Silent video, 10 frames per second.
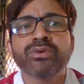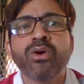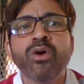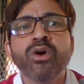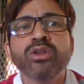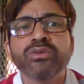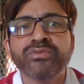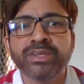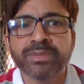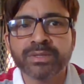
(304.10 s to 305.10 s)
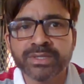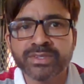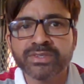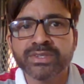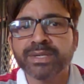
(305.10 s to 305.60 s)
all of the
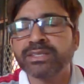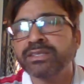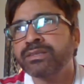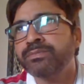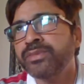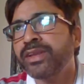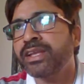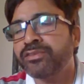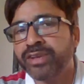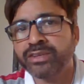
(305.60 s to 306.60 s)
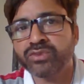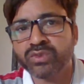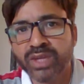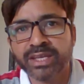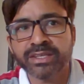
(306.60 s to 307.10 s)
purposes among the pre-literate
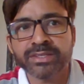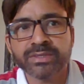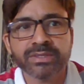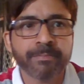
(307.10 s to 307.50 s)
societies.